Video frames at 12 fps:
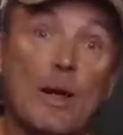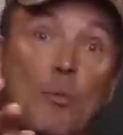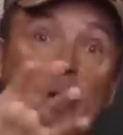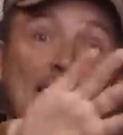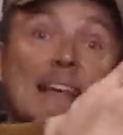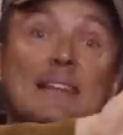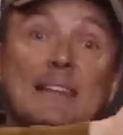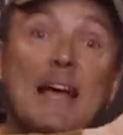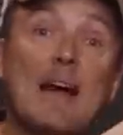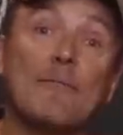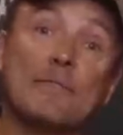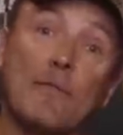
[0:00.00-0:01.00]
When it
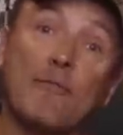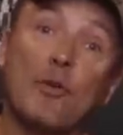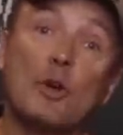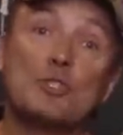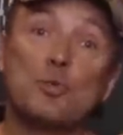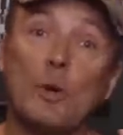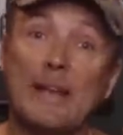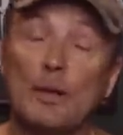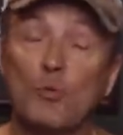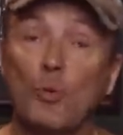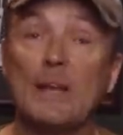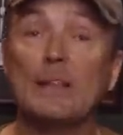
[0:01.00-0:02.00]
left, the first one had
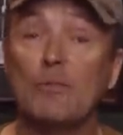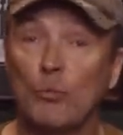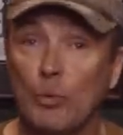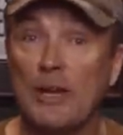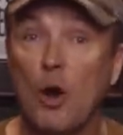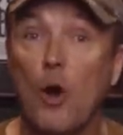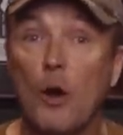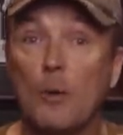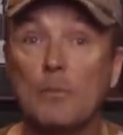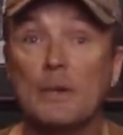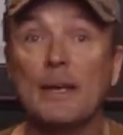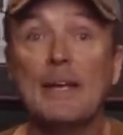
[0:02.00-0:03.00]
re
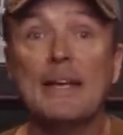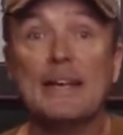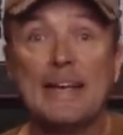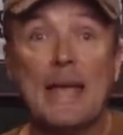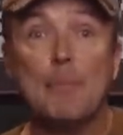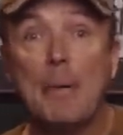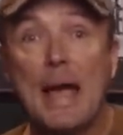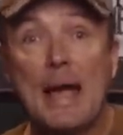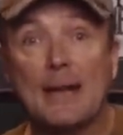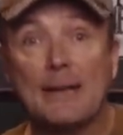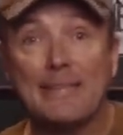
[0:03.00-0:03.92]
rearmed, came back.